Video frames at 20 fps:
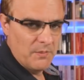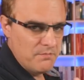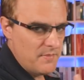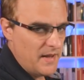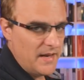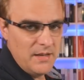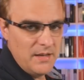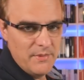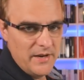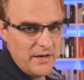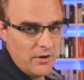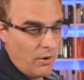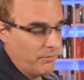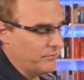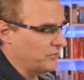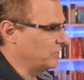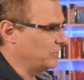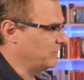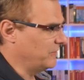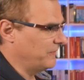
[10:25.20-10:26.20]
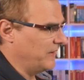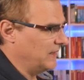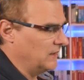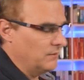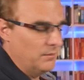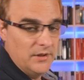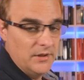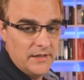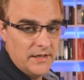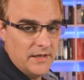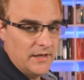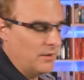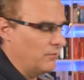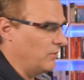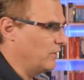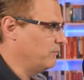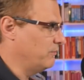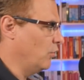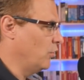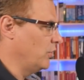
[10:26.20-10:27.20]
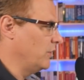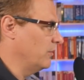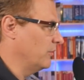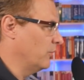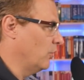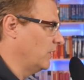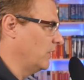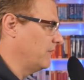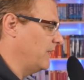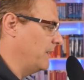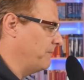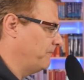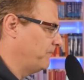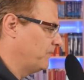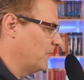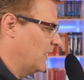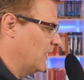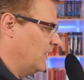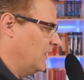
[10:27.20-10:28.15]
Many, many options available here, and I won't bore you with all of them.